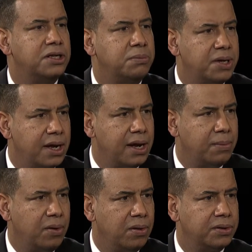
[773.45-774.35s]
to be
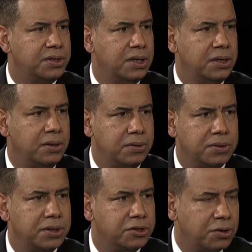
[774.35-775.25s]
able to,
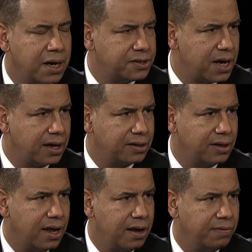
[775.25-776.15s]
to transact in
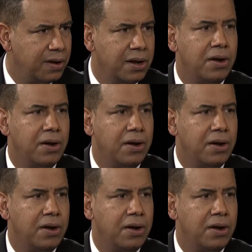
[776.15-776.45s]
life